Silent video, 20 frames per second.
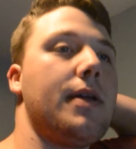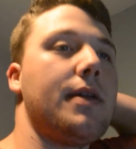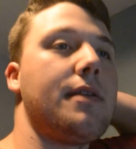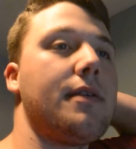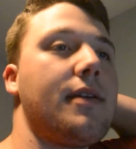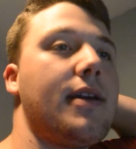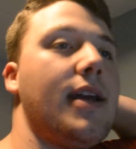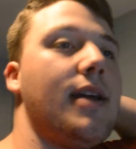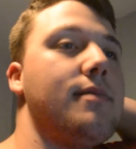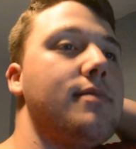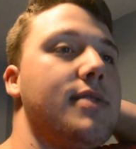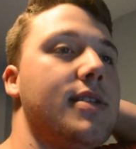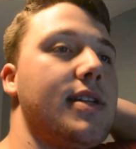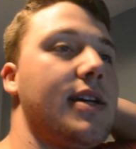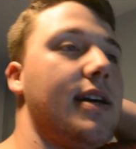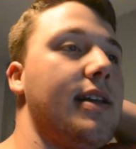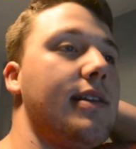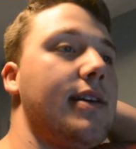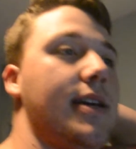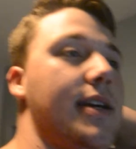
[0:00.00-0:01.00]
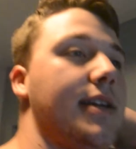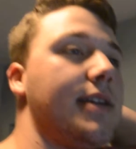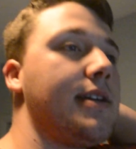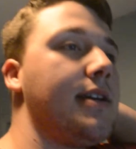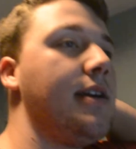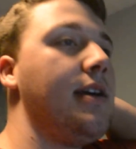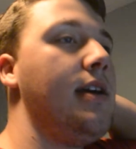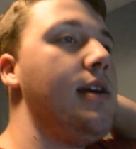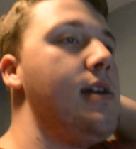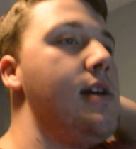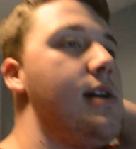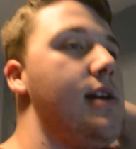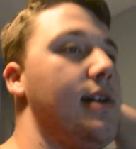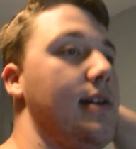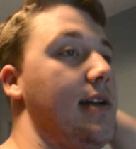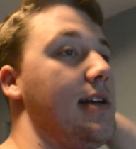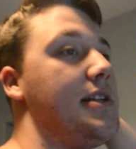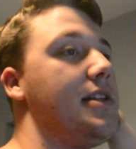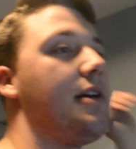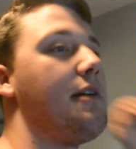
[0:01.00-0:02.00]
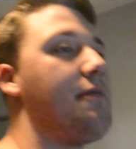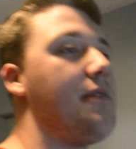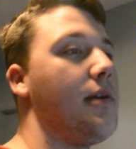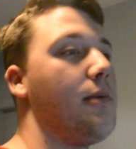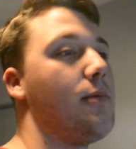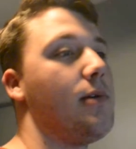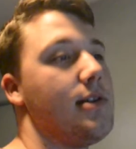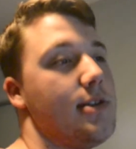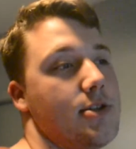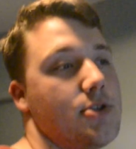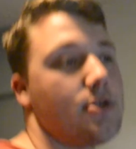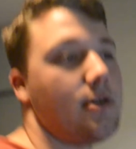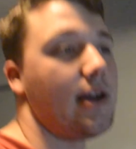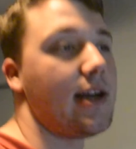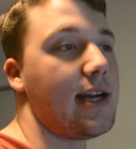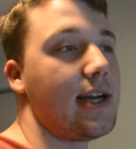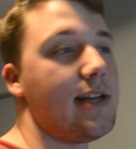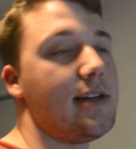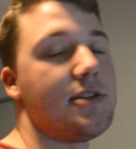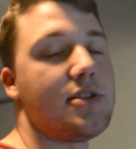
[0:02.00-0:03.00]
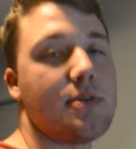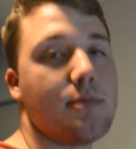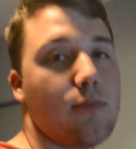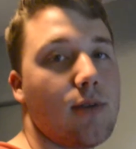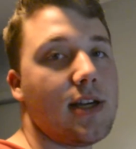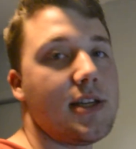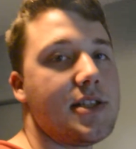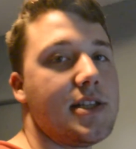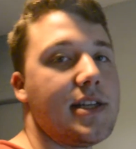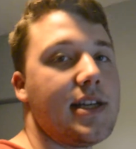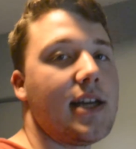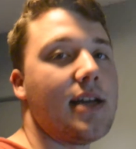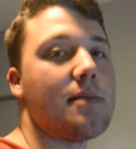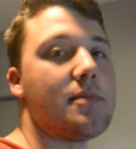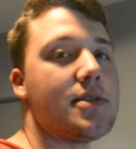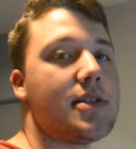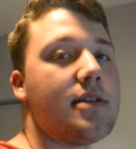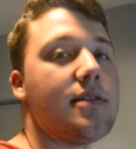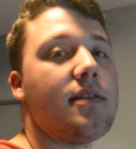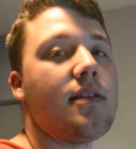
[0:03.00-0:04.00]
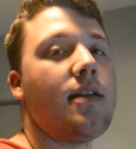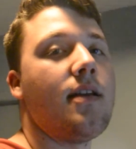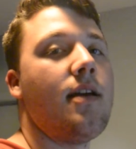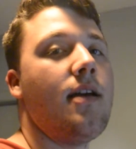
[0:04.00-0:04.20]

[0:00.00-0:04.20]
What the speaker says: other games that I like, and I definitely want to try getting some racing games in.